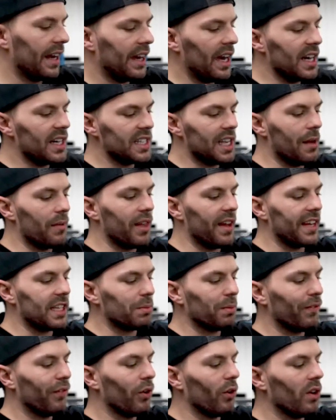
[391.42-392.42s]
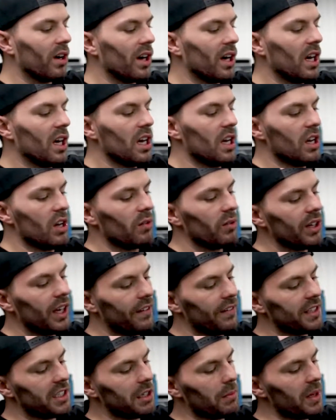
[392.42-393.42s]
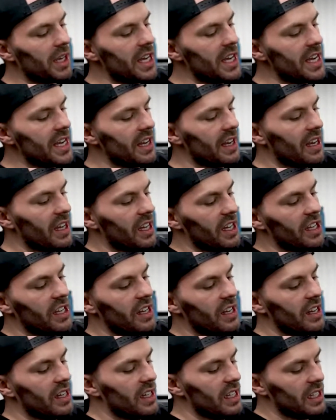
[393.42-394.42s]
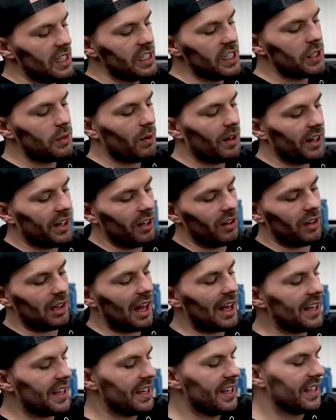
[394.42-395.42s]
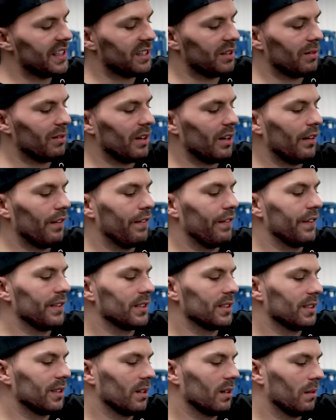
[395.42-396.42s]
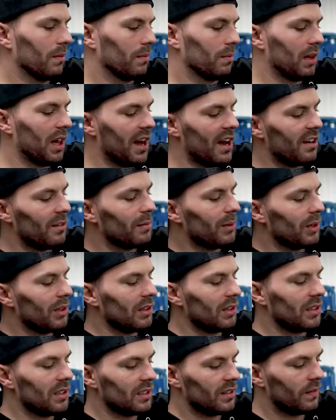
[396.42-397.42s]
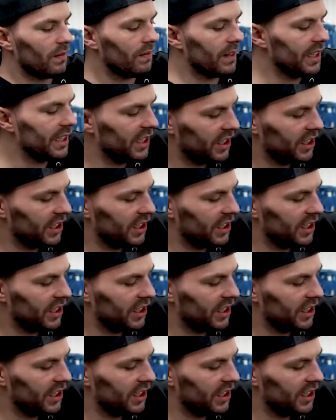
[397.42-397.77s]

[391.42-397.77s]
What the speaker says: kind of same thing as before, we'll give it some heat. You just want to go light heat to where it feels pliable, very